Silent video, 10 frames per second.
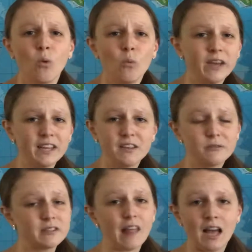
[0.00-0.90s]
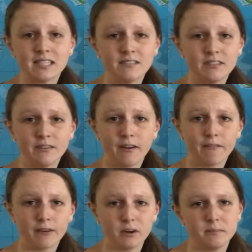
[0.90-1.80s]
We can use lots of
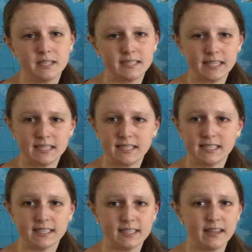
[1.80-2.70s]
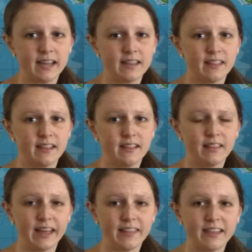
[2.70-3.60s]
different verbs in sentences
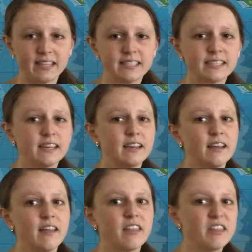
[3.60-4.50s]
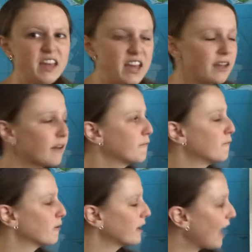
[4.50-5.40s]
like this. Think,
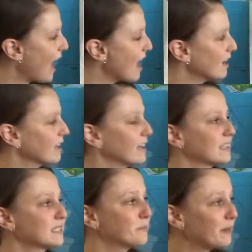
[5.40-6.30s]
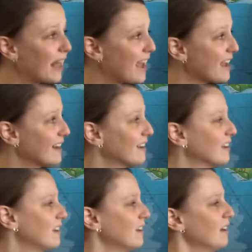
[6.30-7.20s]
forget, explain.
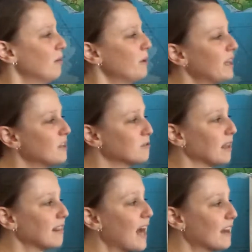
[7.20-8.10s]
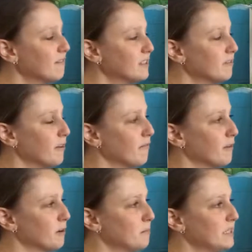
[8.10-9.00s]
We can use a lot of different
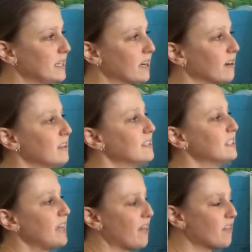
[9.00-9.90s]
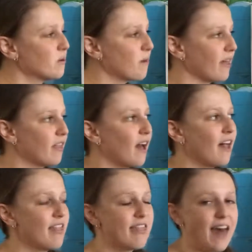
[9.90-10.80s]
verbs here together with
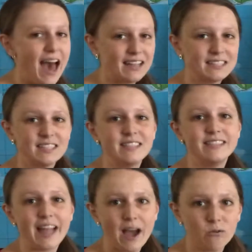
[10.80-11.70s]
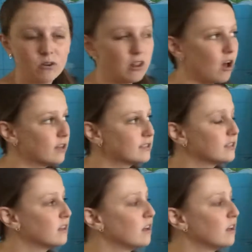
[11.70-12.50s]
a that noun clause.